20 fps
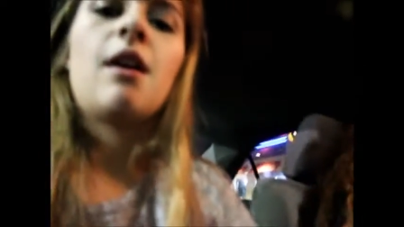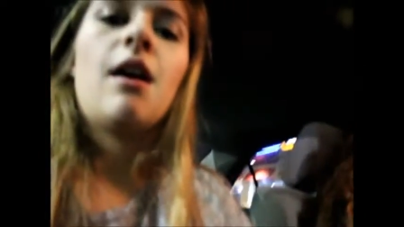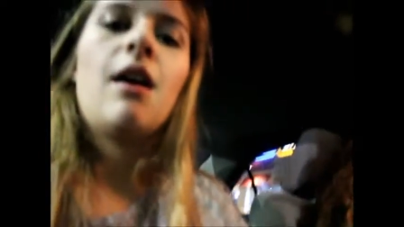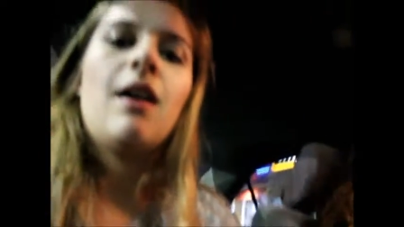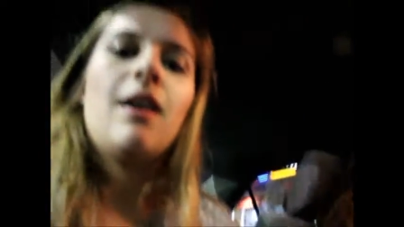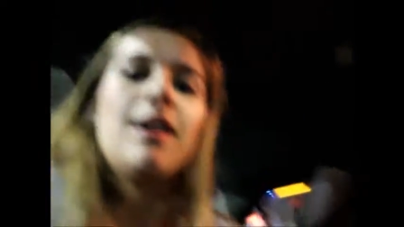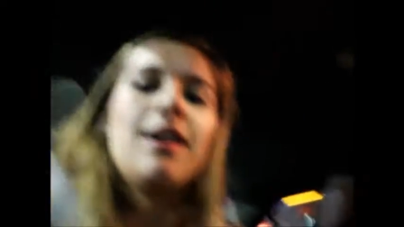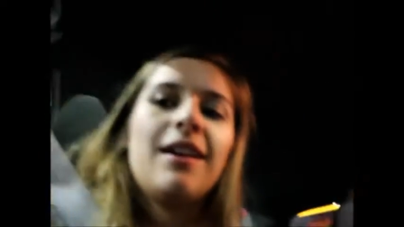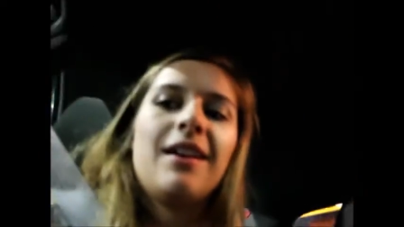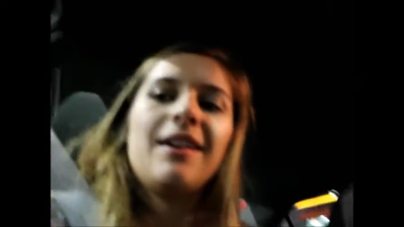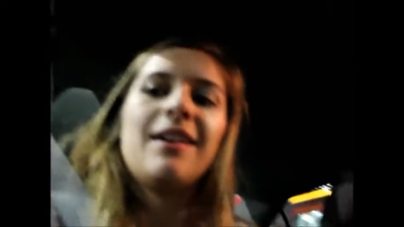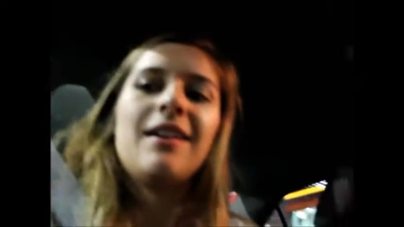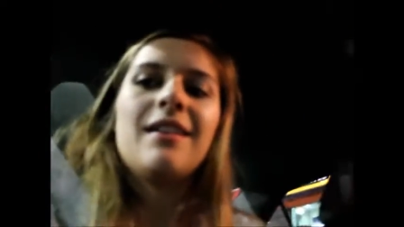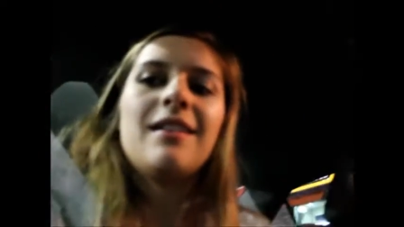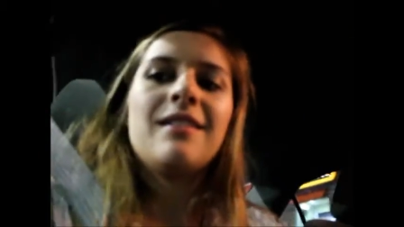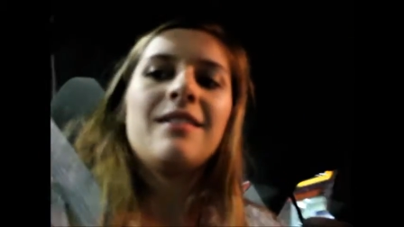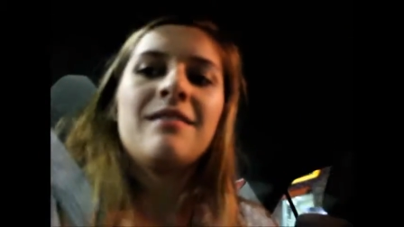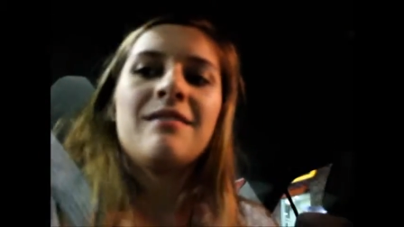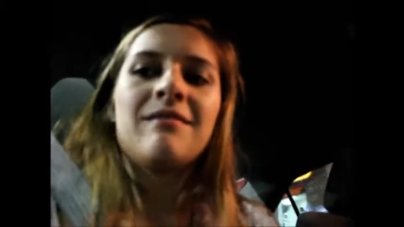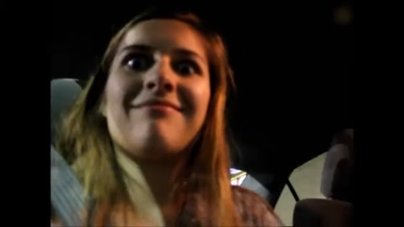God. what he
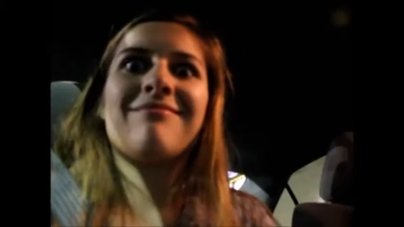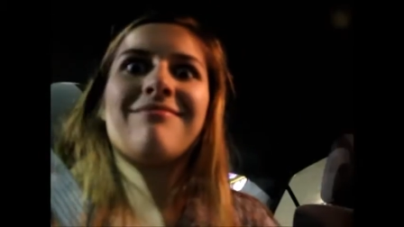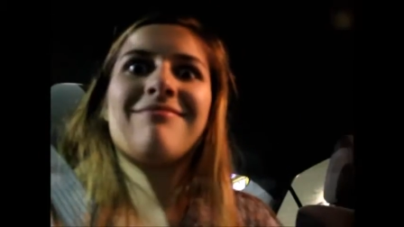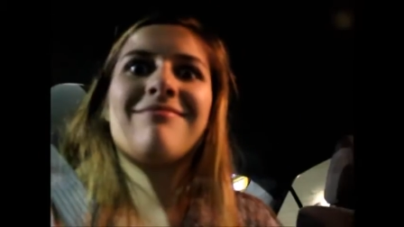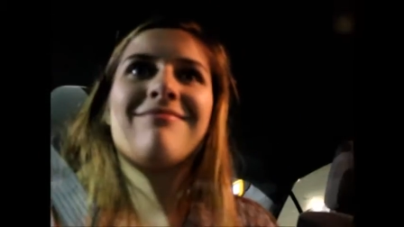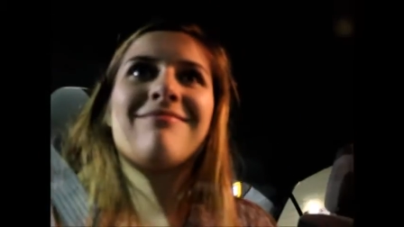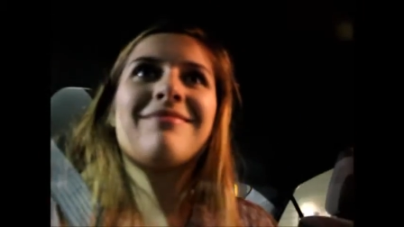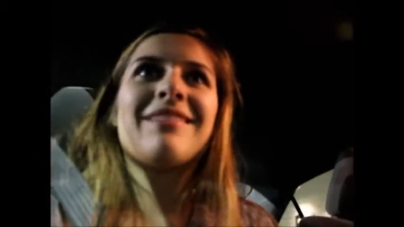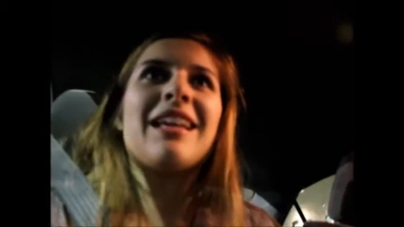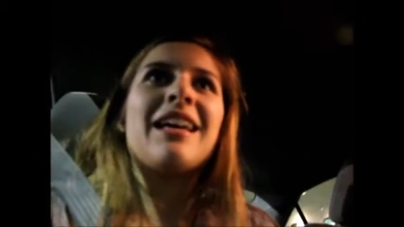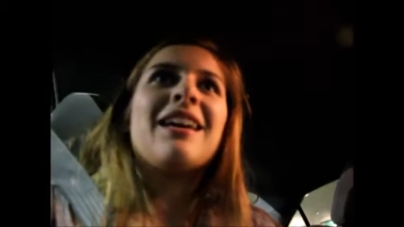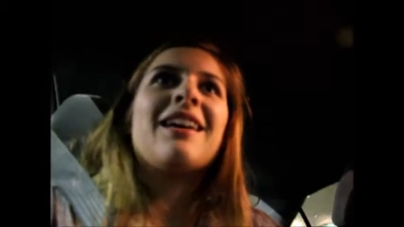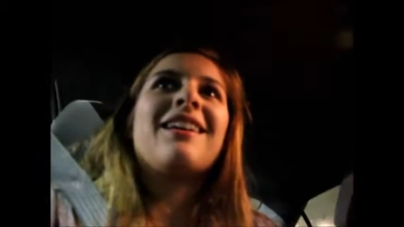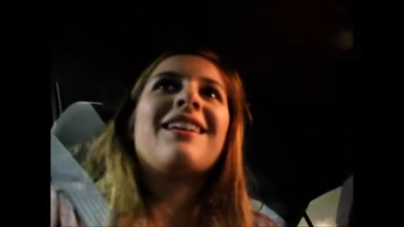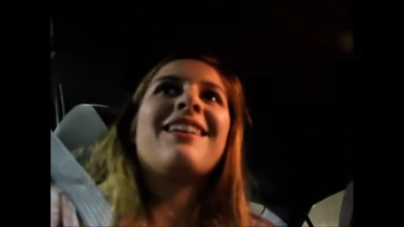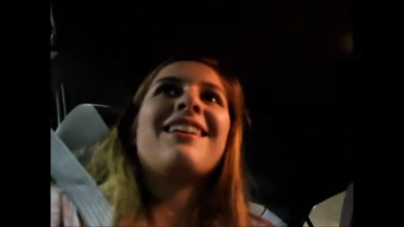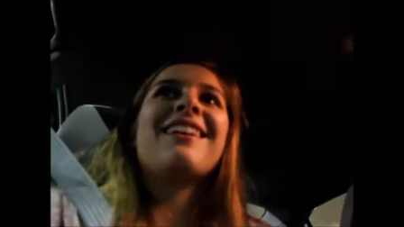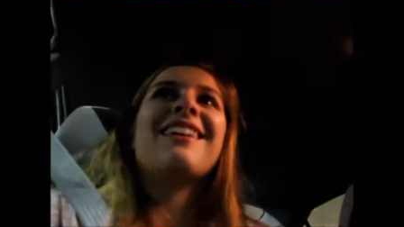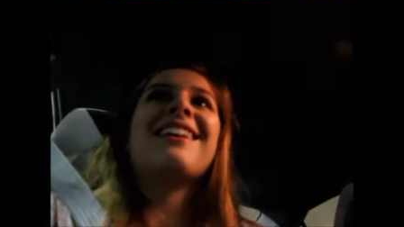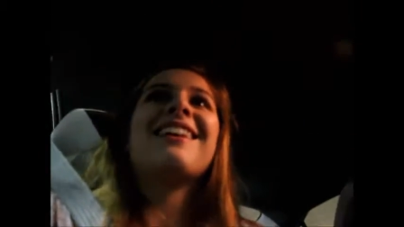does. What is she doing in
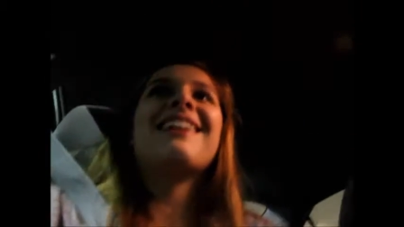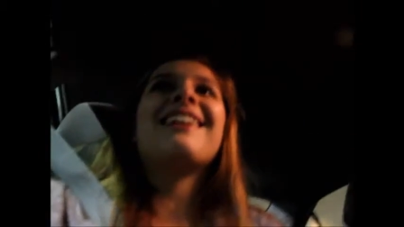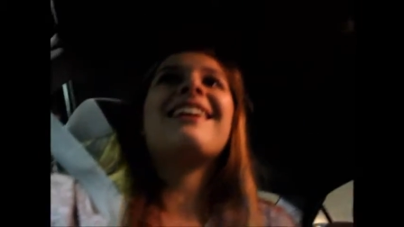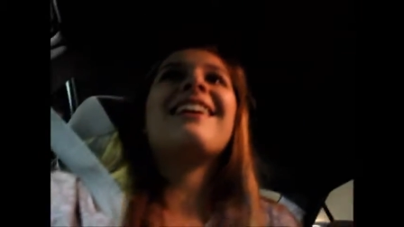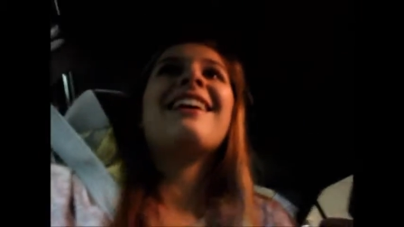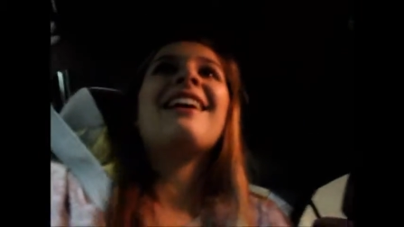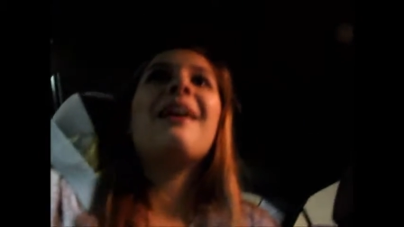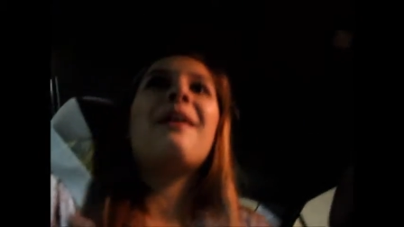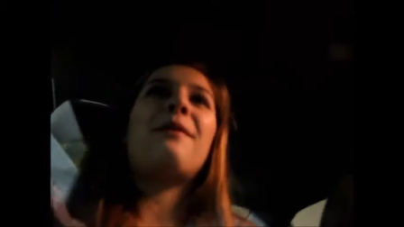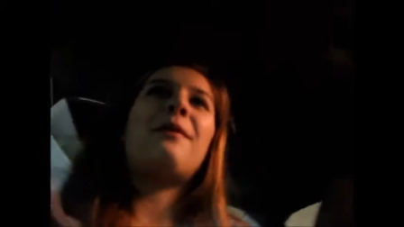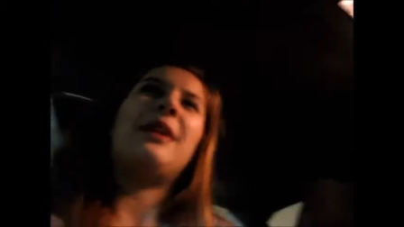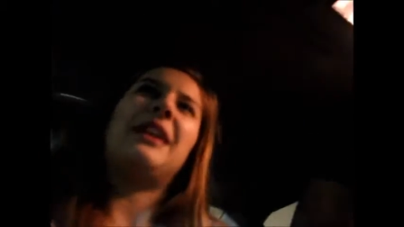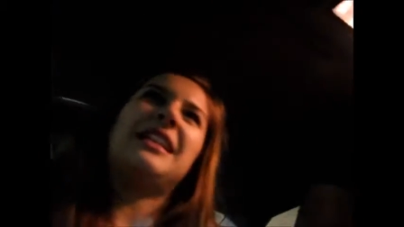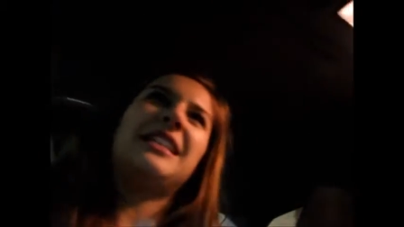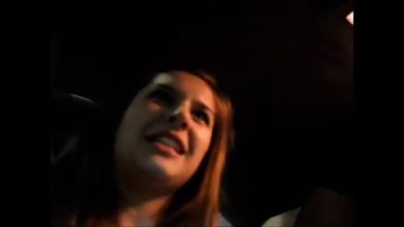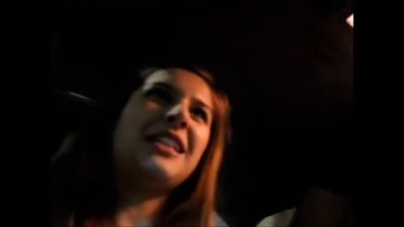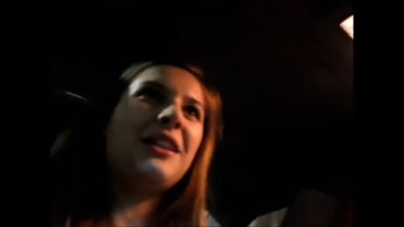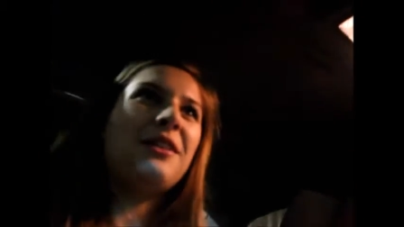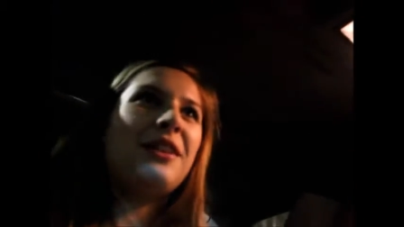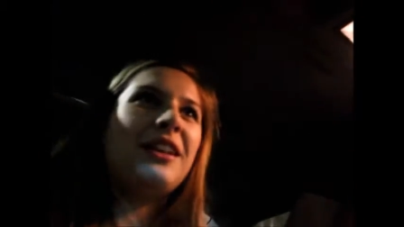Liberty Park? What
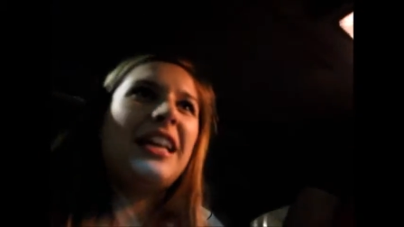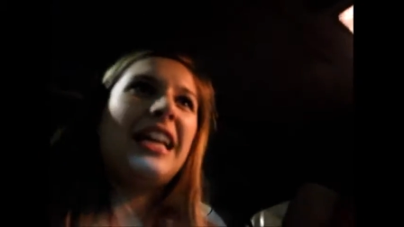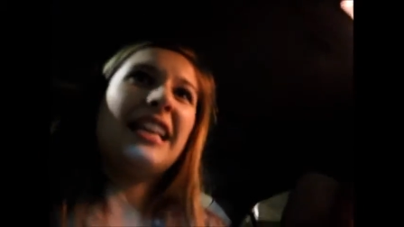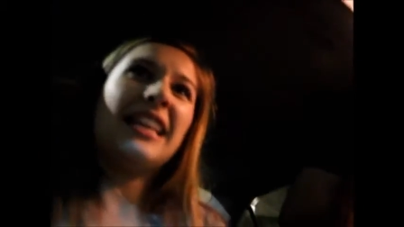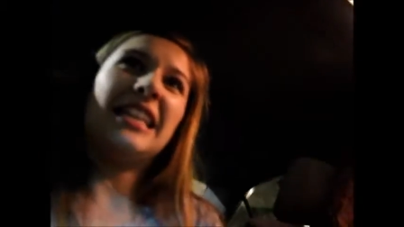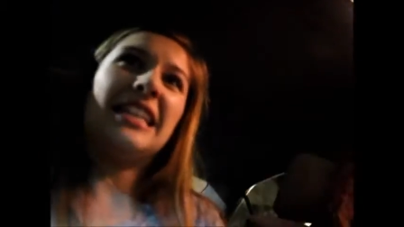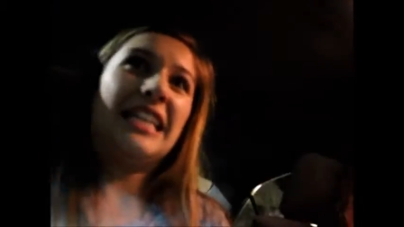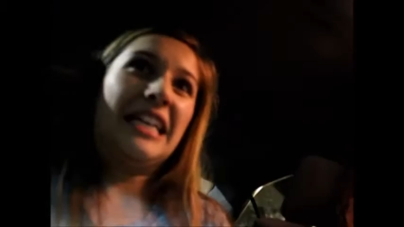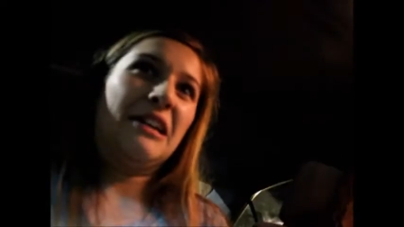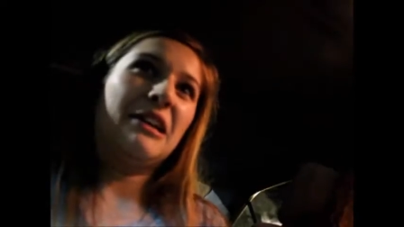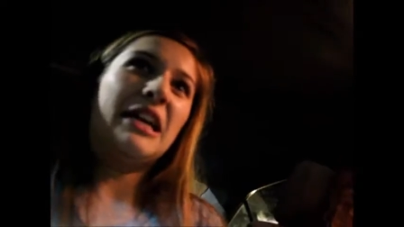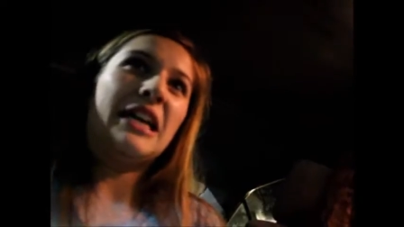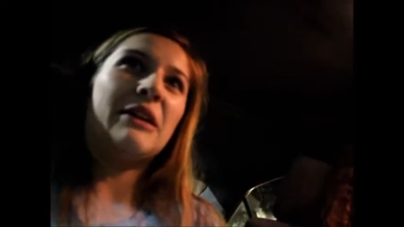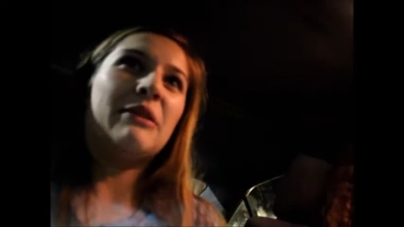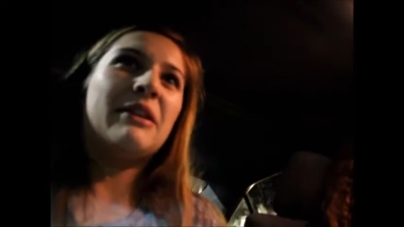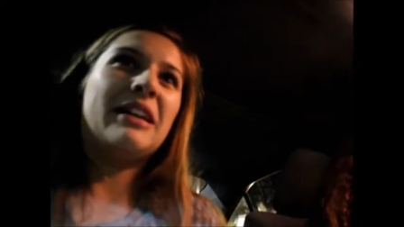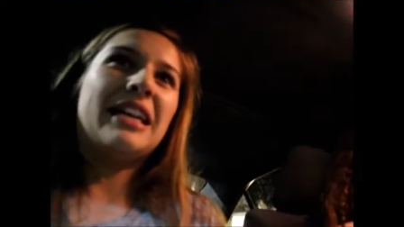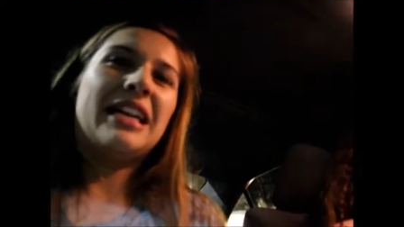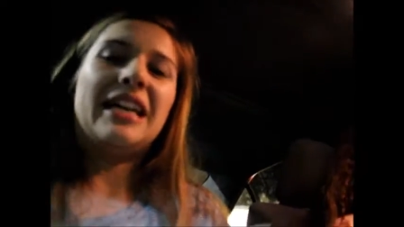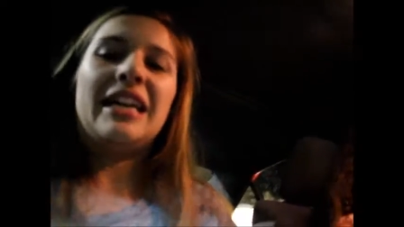is she doing at the Dairy
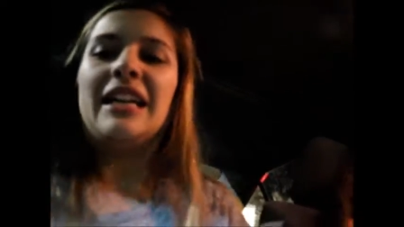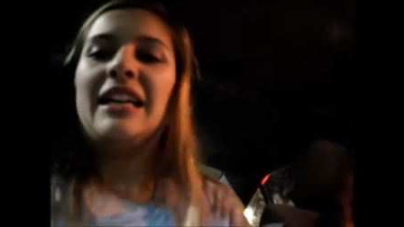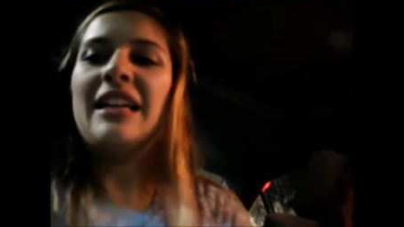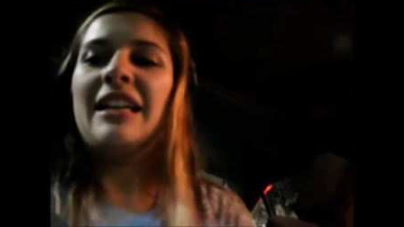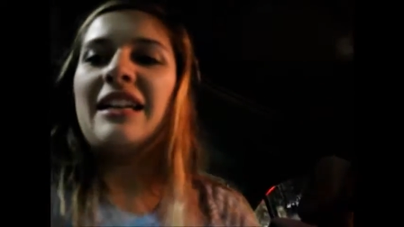Queen?